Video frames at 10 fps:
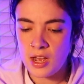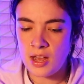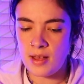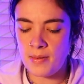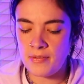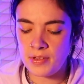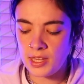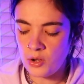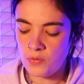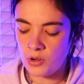I feel
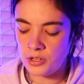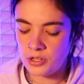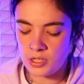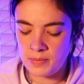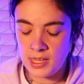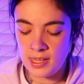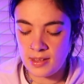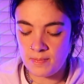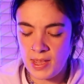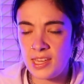like overall you're going to
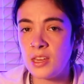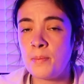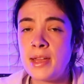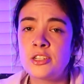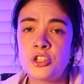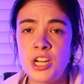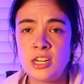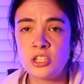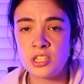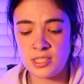be making a major
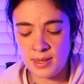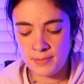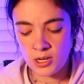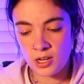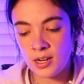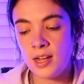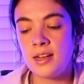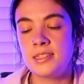change in December.